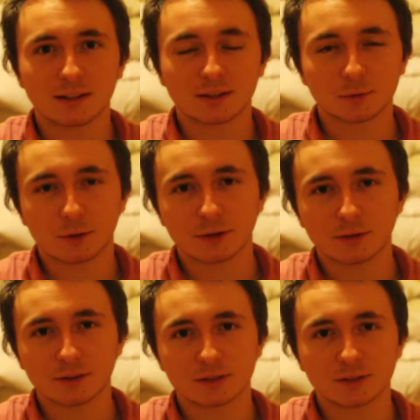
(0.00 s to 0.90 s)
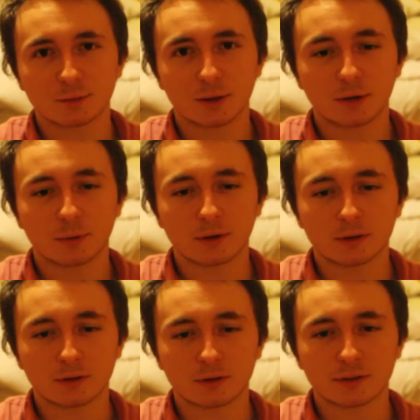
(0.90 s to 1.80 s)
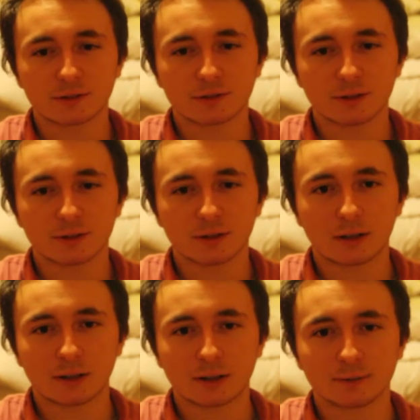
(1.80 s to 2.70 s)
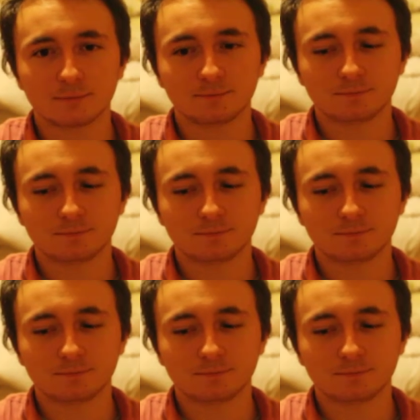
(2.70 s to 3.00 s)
That's one of the reasons why I want to do this. Um,